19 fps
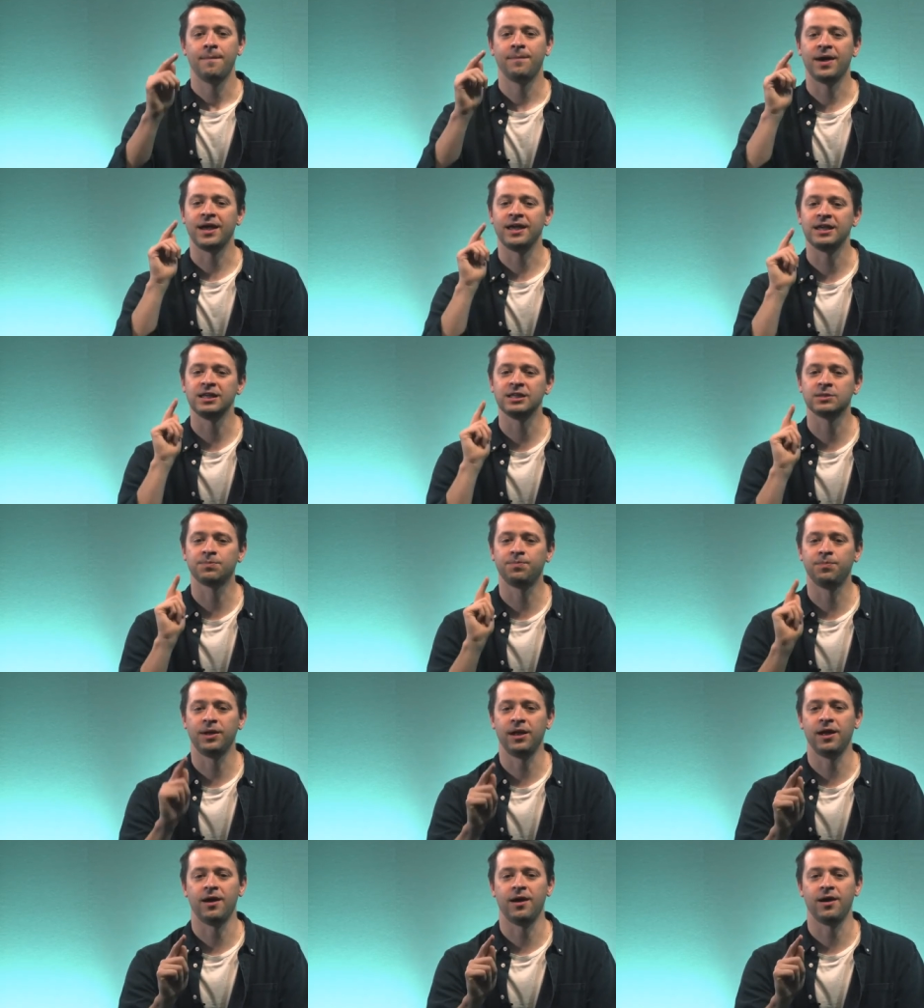but his
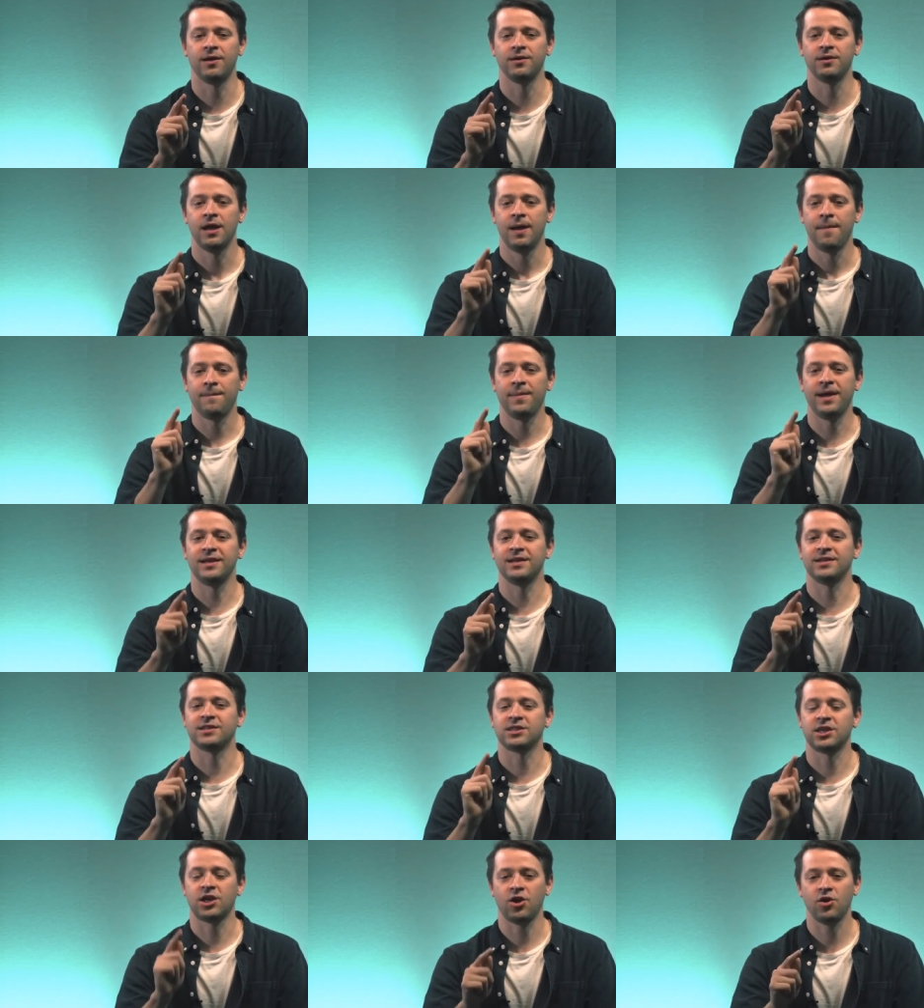blood made
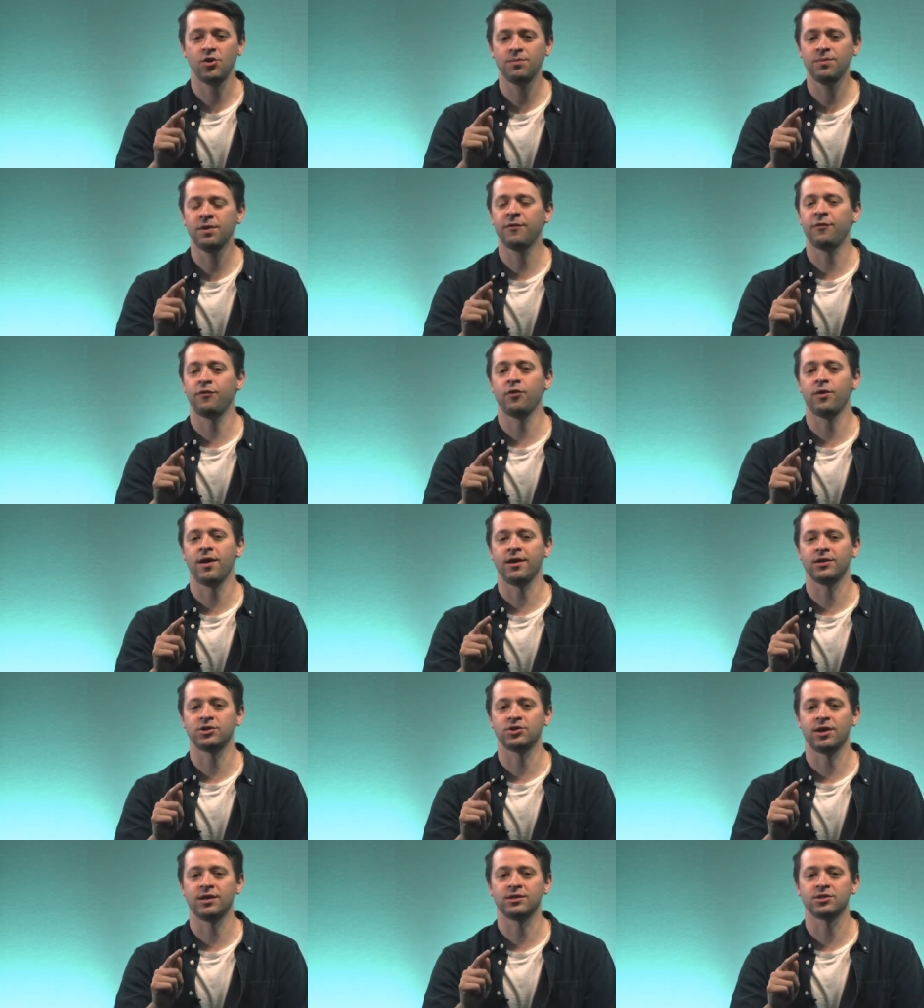atonement for our
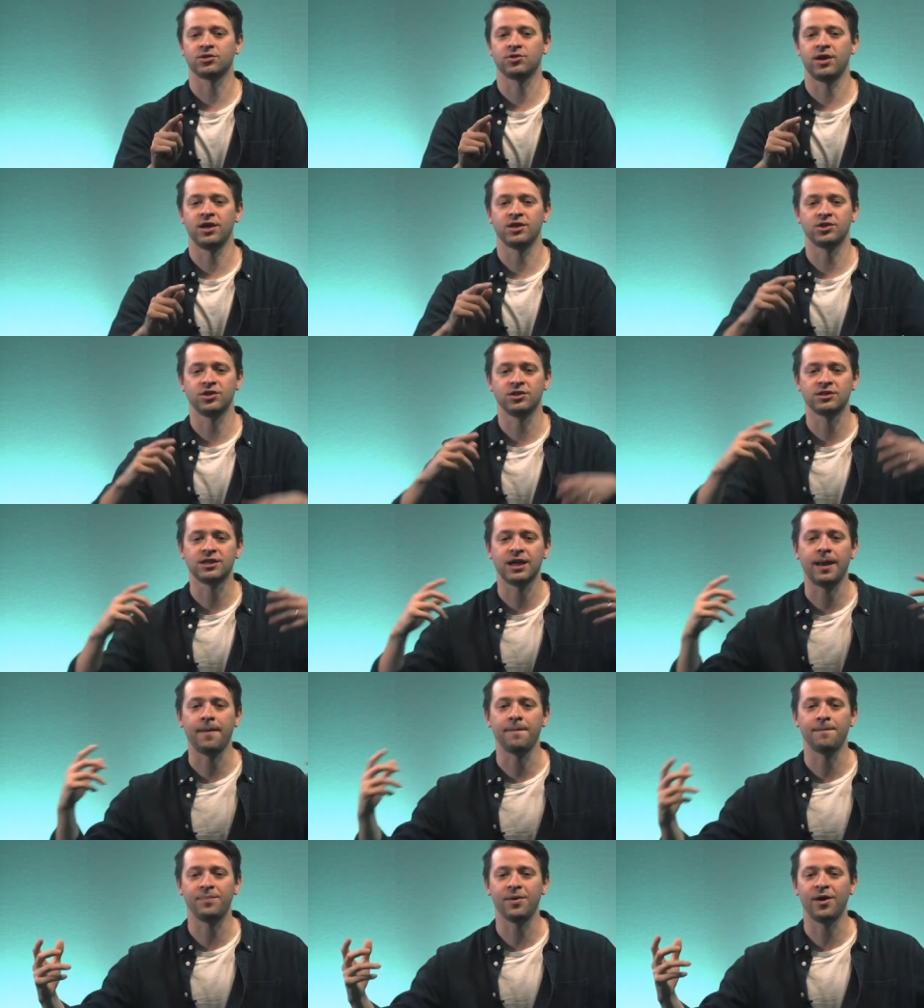transgressions,
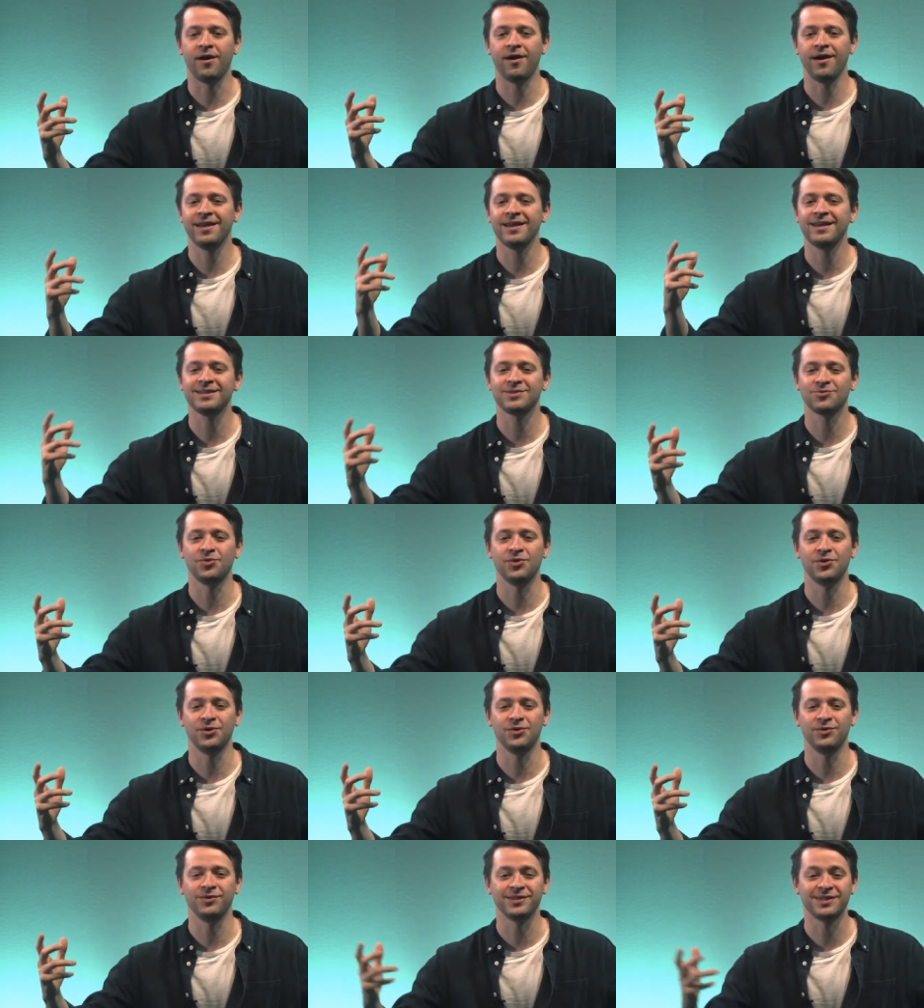and by his
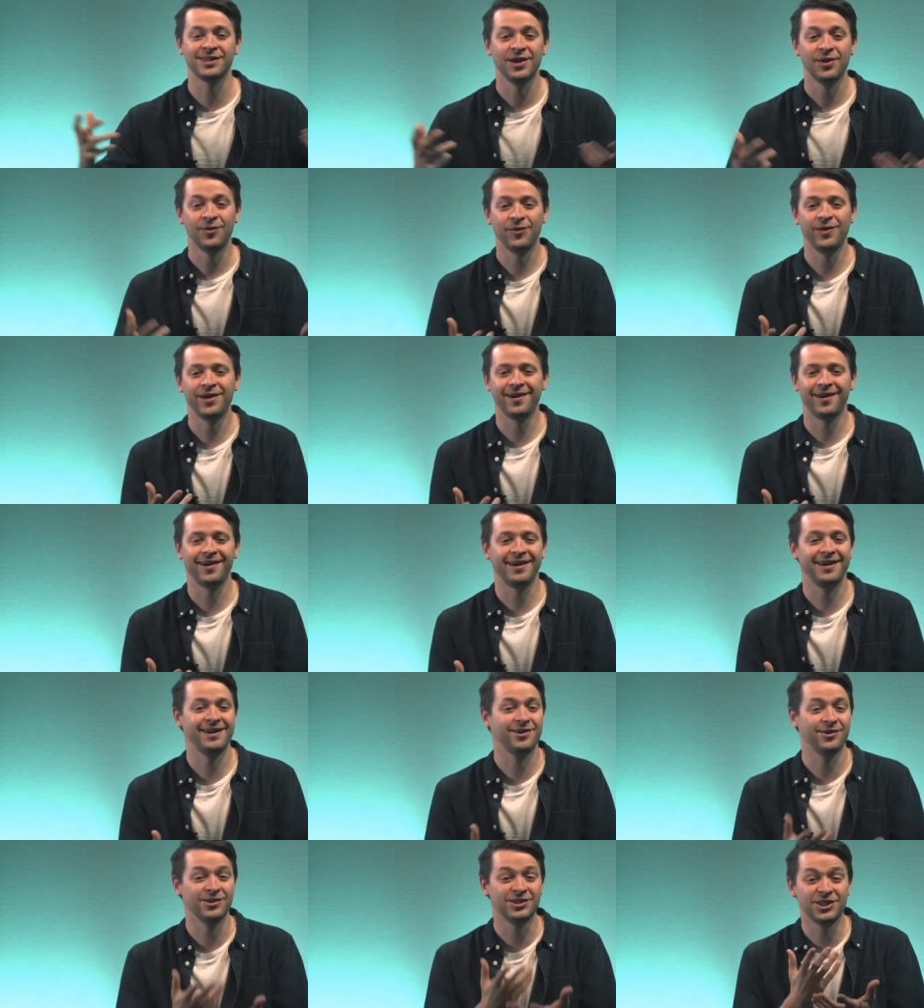wounds we are
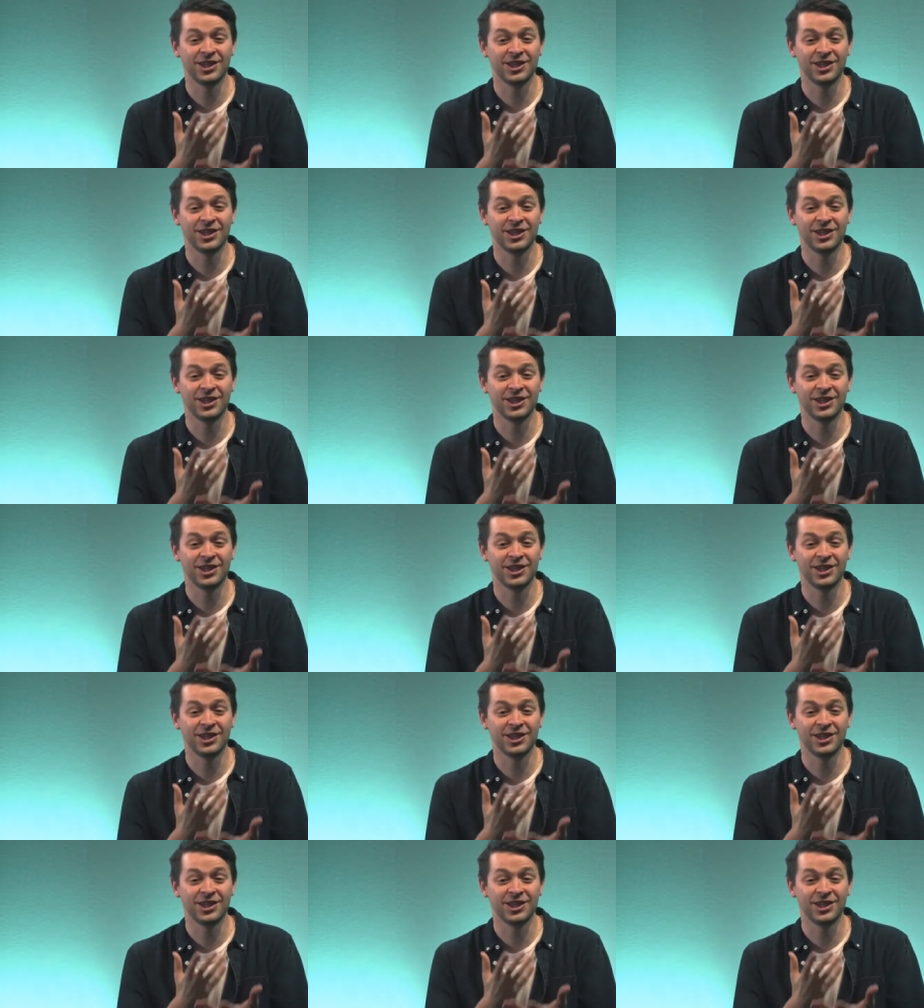healed.